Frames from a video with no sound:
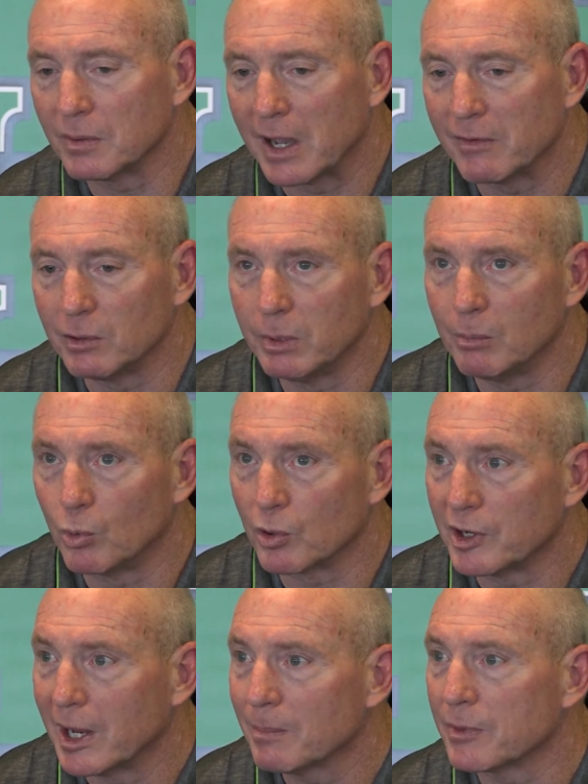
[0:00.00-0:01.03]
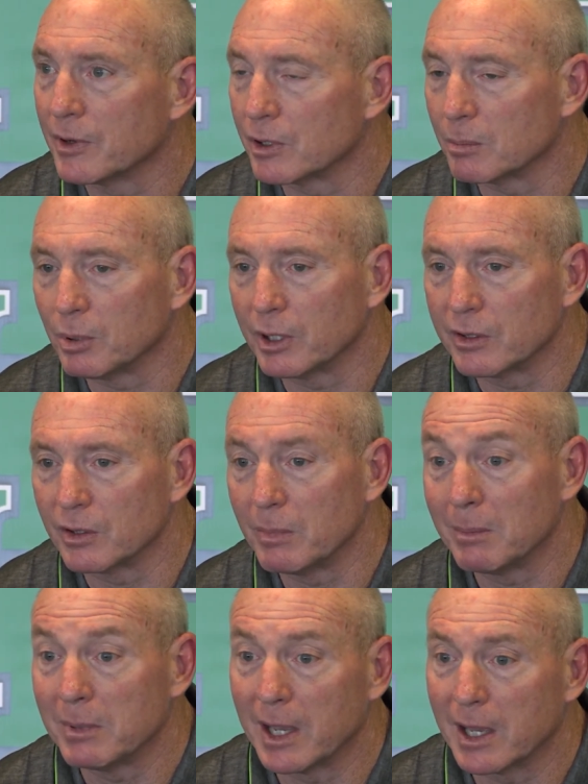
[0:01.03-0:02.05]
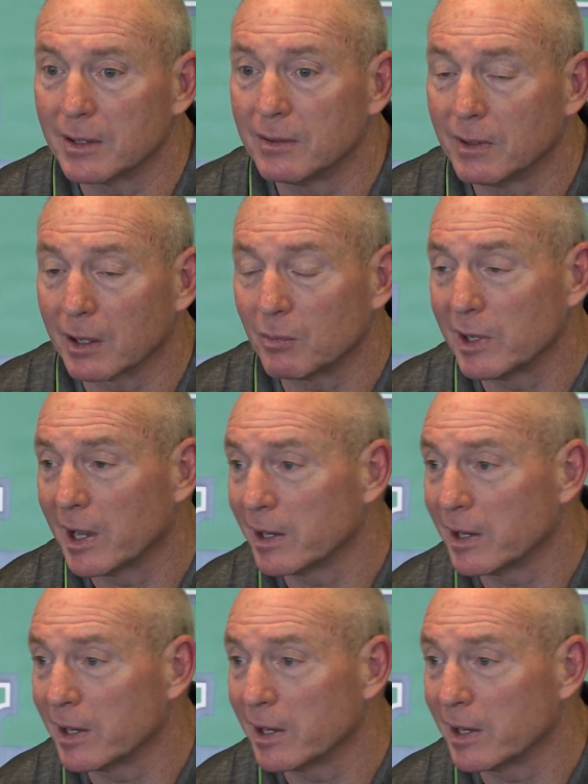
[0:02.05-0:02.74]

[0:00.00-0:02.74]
having a little bit more depth there to play that maybe add like we